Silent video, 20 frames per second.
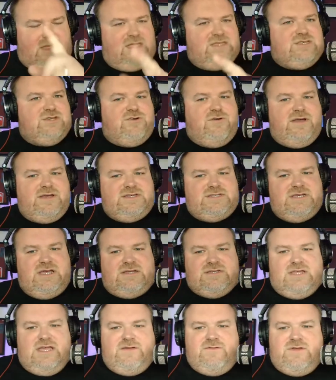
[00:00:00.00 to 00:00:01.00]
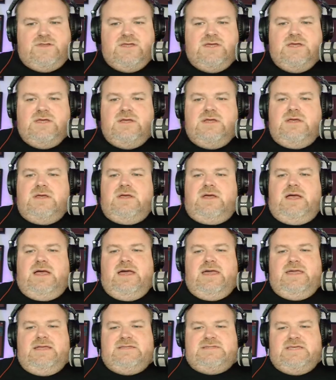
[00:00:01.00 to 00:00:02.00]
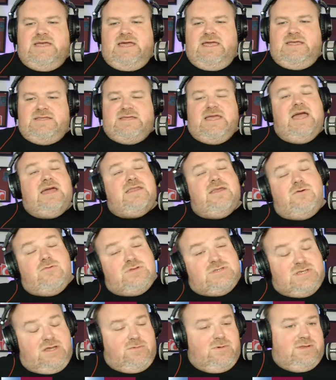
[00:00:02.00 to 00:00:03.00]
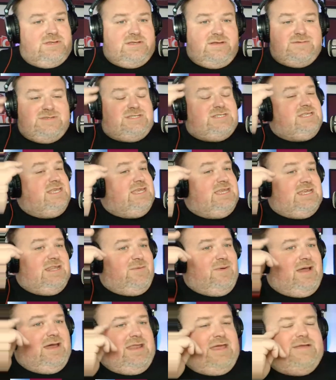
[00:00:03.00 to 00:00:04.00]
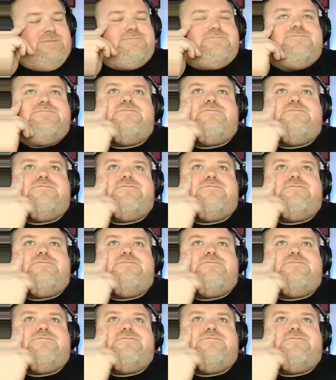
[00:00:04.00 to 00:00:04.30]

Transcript: It's a great shot, David. 8, and also, I'm just thinking about it.